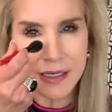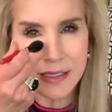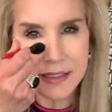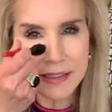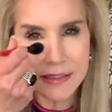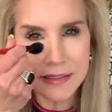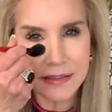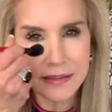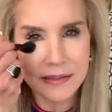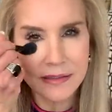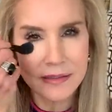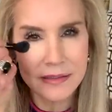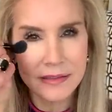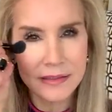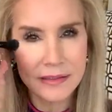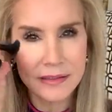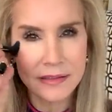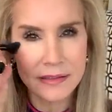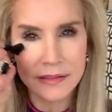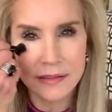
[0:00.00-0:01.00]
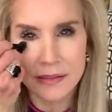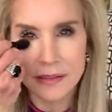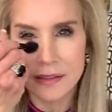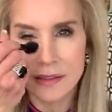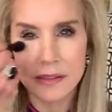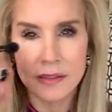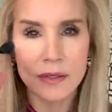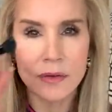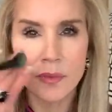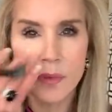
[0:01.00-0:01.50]
eyes.
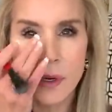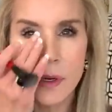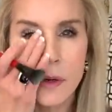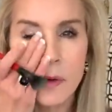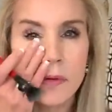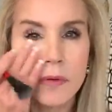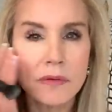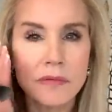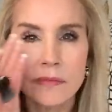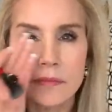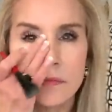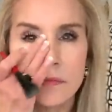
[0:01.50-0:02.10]
Whoa,